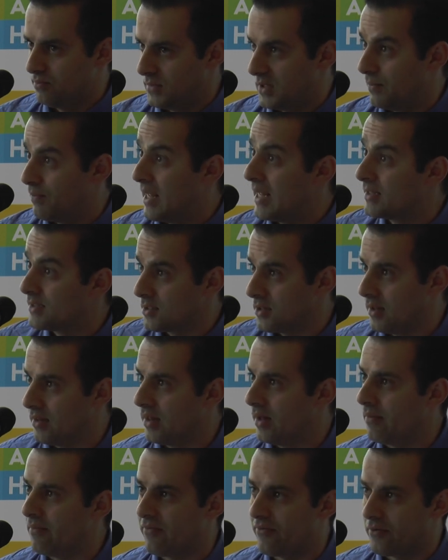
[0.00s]
depends on
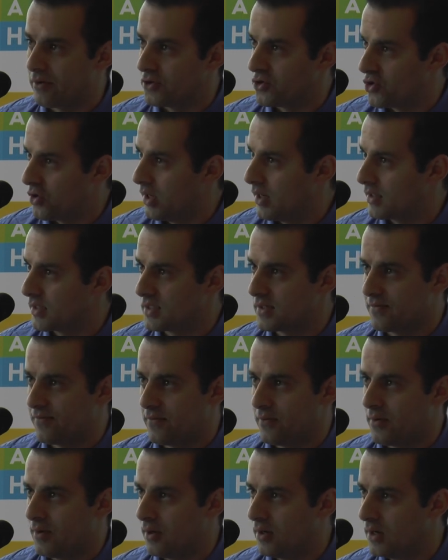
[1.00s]
them for drugs,
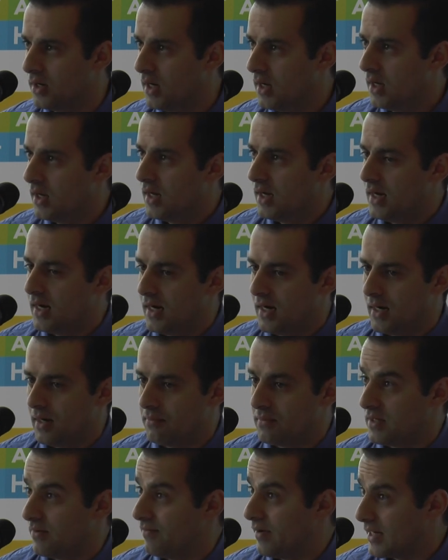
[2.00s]
for
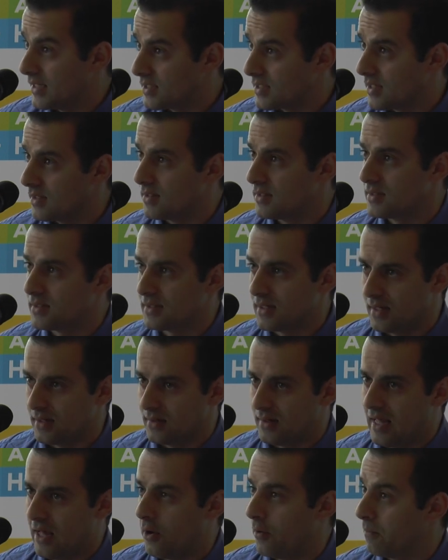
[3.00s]
devices
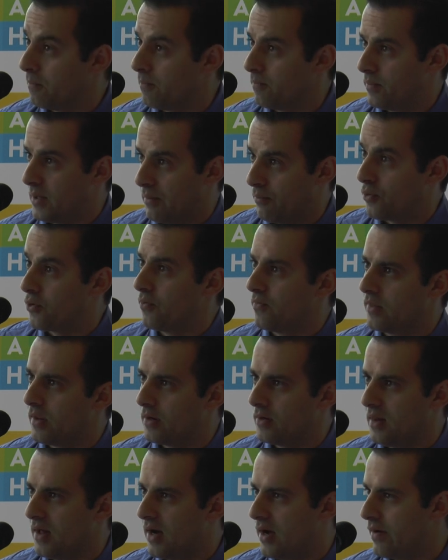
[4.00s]
that help improve
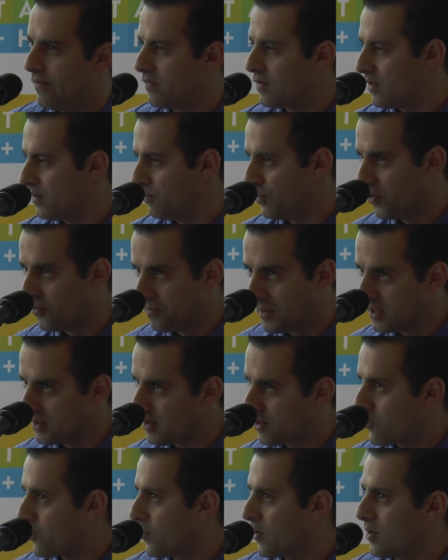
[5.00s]
their lives in movement
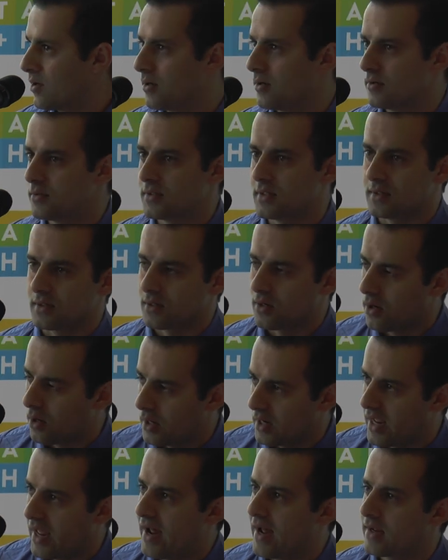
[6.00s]
disorders and
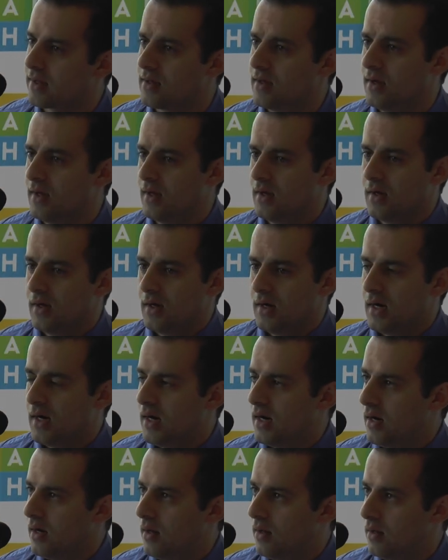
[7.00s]
cardiac
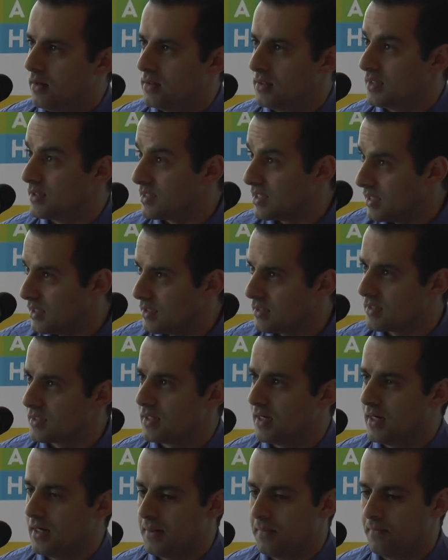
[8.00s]

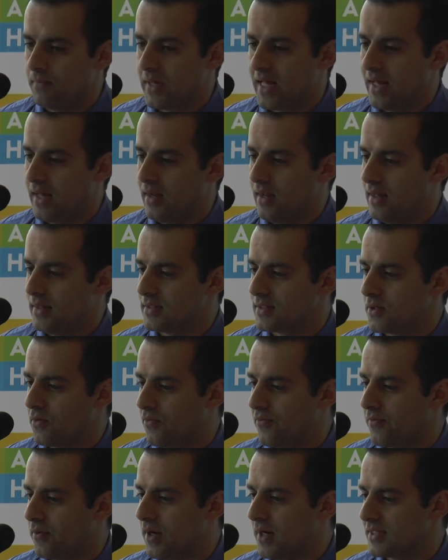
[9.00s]
disease. And
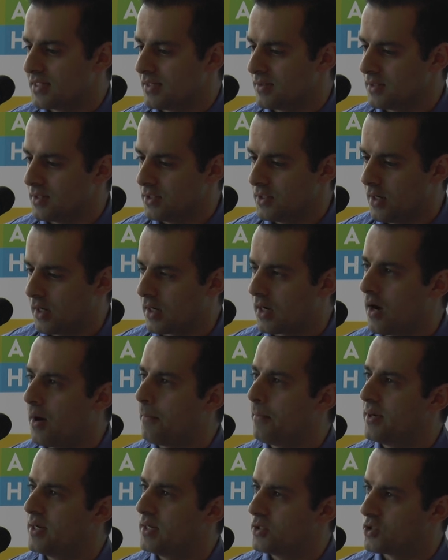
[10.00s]
so for us as a young
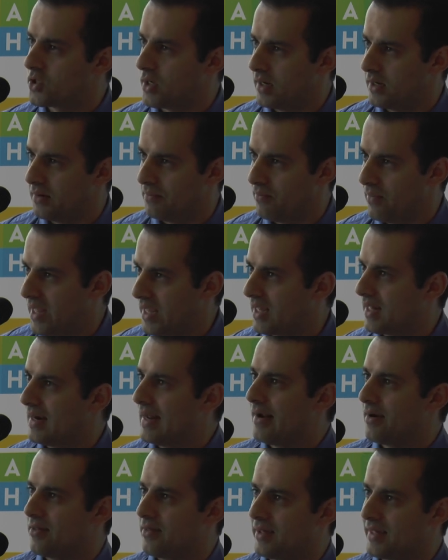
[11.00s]
company trying to make it
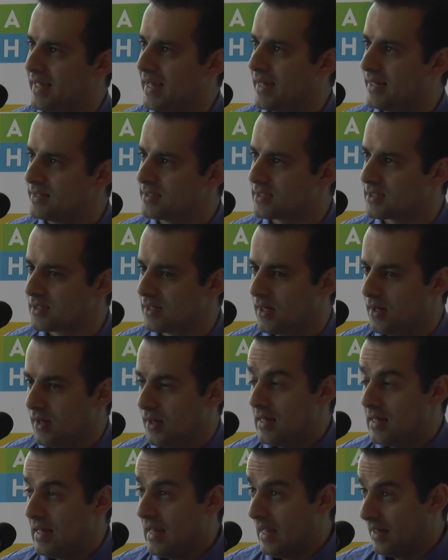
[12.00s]
out of the gates
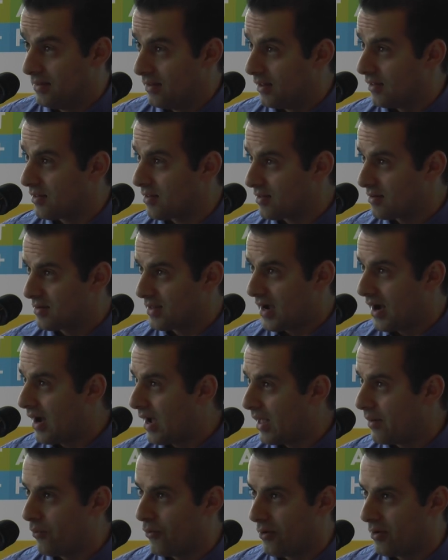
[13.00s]
in this
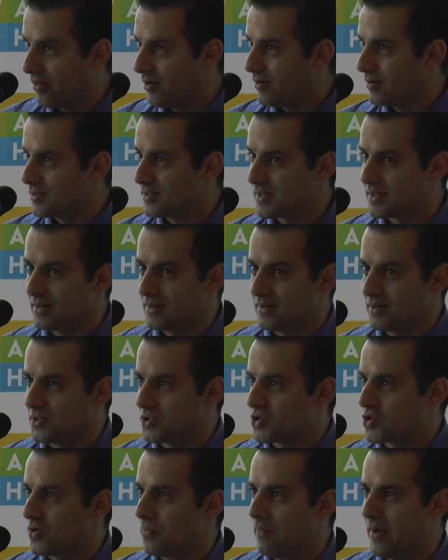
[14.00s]
time where there's
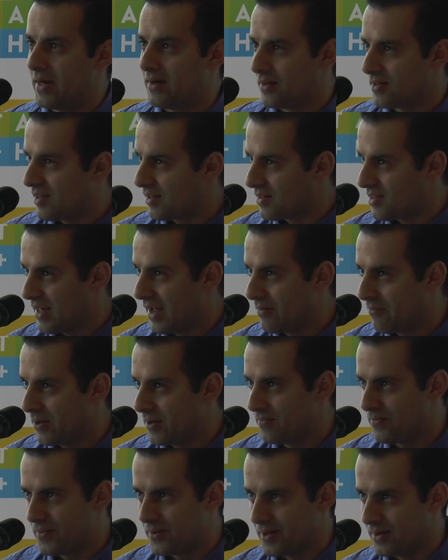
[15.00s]
tremendous
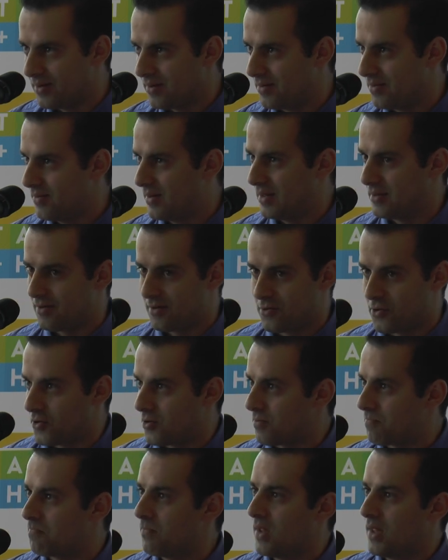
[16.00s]
excitement, but it's
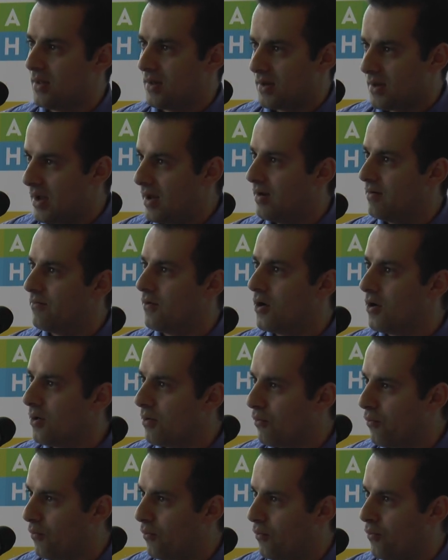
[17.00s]
just kind of
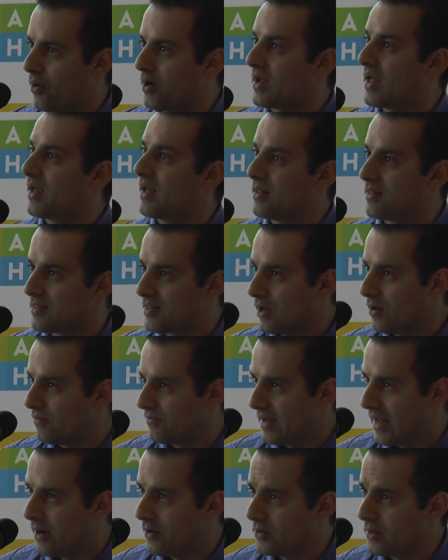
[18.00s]
all working
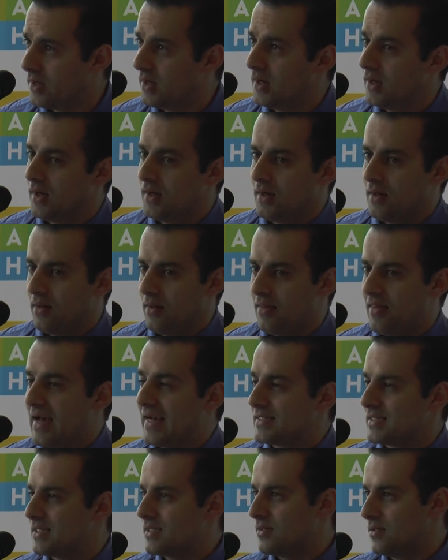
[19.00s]
itself out.
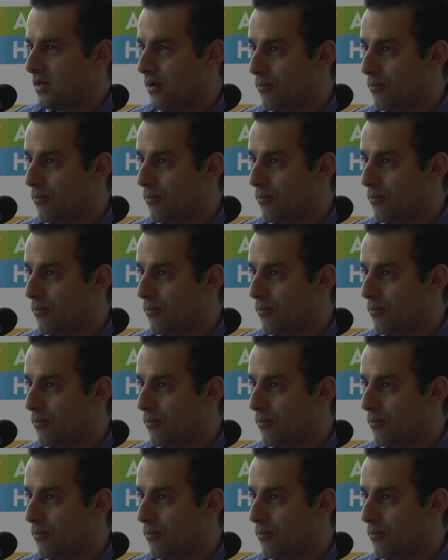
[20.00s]
That's the